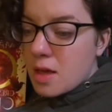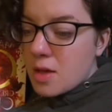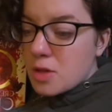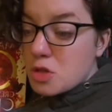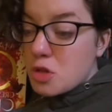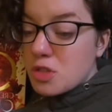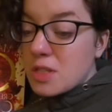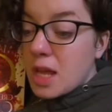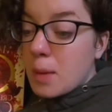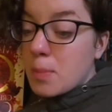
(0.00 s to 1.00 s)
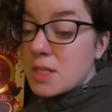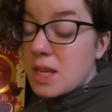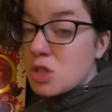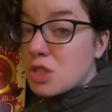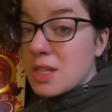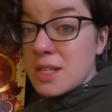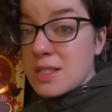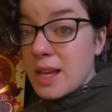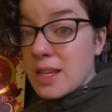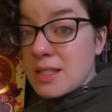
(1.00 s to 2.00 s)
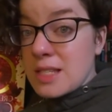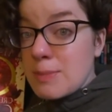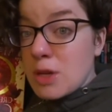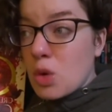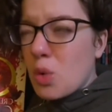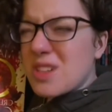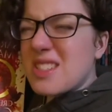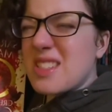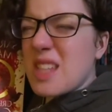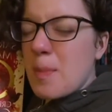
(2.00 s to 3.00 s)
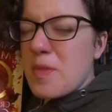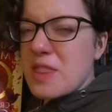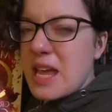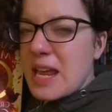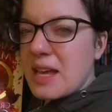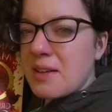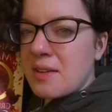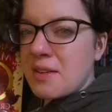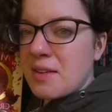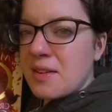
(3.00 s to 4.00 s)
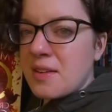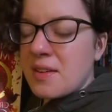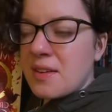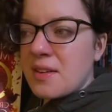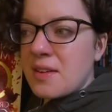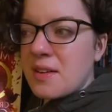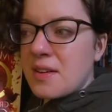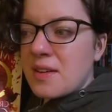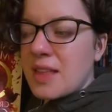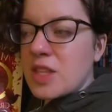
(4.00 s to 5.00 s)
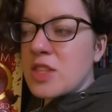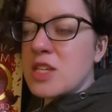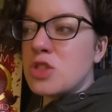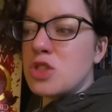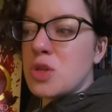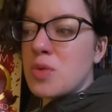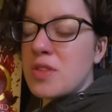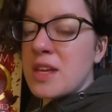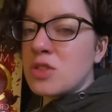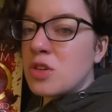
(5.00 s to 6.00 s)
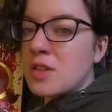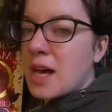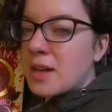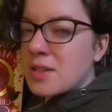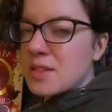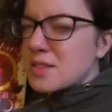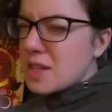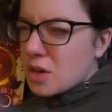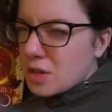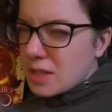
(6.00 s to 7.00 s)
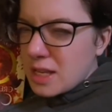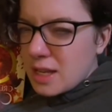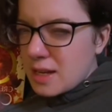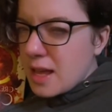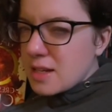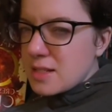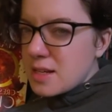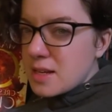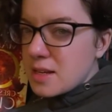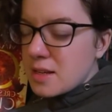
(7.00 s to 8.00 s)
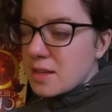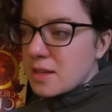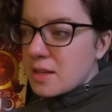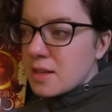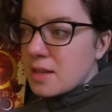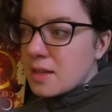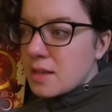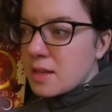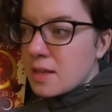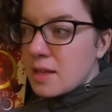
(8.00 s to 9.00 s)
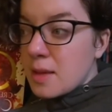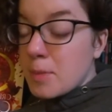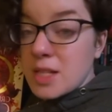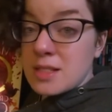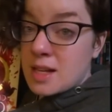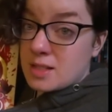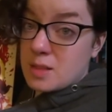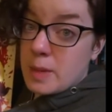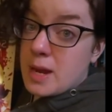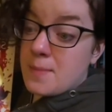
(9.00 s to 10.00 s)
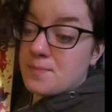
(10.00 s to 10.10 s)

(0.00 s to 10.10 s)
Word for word: So there's like potentially a second demon or something. Like these two things are not necessarily connected, but it's not Sabine.